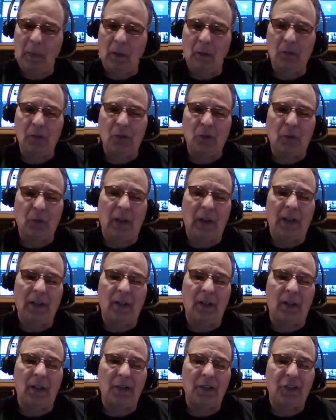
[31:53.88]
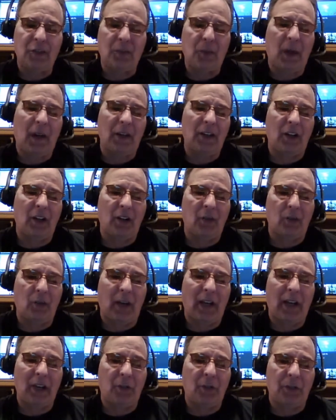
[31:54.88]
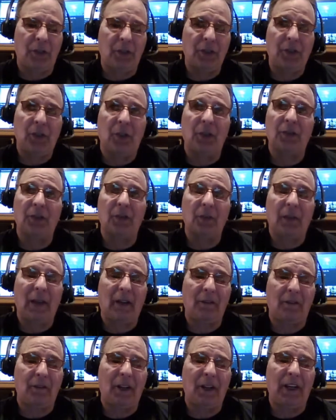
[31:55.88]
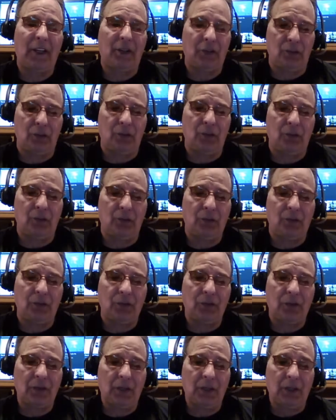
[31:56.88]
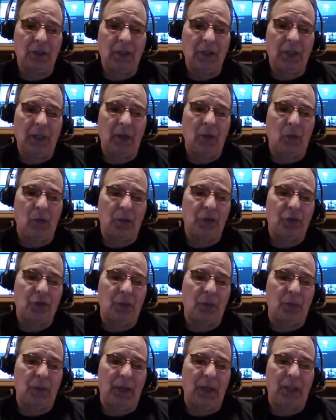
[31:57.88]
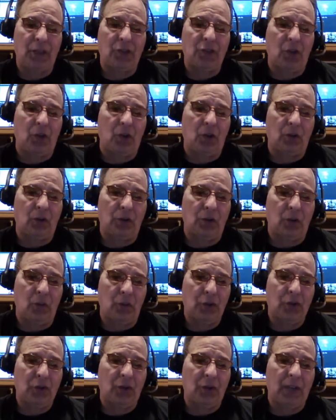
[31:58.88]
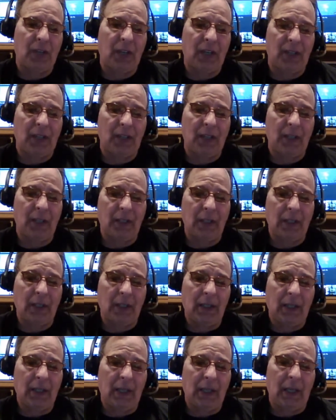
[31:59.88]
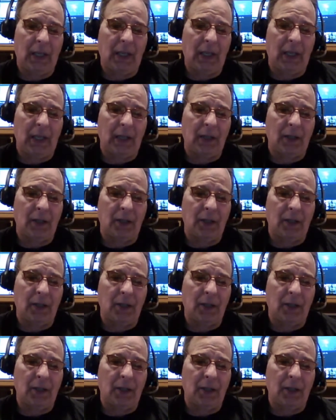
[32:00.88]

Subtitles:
was spot on right when he talked about fake news and what you're being told and what you're getting, and